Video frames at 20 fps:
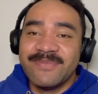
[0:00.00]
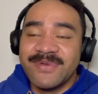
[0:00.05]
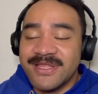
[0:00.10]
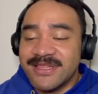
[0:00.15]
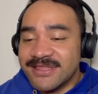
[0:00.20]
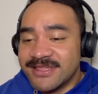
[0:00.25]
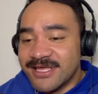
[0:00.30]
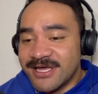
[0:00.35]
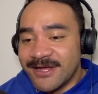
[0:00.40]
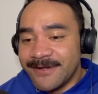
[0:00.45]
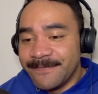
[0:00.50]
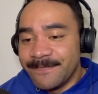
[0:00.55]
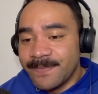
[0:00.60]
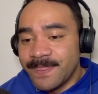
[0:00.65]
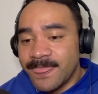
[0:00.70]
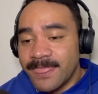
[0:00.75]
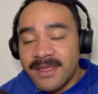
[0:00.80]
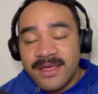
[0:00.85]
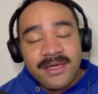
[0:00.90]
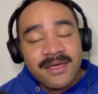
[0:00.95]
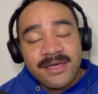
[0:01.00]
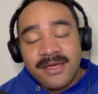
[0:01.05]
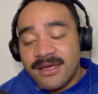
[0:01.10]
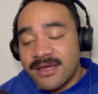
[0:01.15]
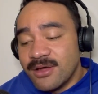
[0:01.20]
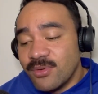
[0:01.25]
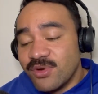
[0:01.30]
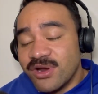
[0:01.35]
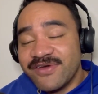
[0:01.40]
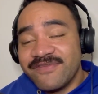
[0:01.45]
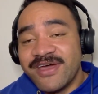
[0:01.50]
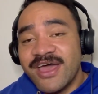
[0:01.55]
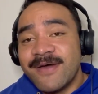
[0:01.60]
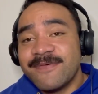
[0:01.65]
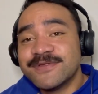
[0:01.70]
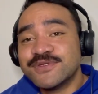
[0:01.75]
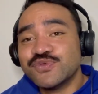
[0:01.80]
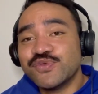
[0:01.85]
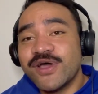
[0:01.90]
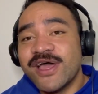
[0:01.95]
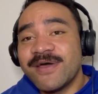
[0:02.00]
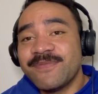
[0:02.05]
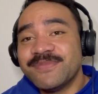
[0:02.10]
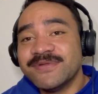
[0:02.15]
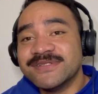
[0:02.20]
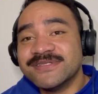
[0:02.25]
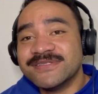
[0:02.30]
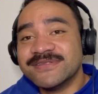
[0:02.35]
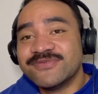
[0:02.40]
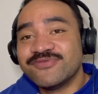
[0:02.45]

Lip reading: And whatever happens will happen,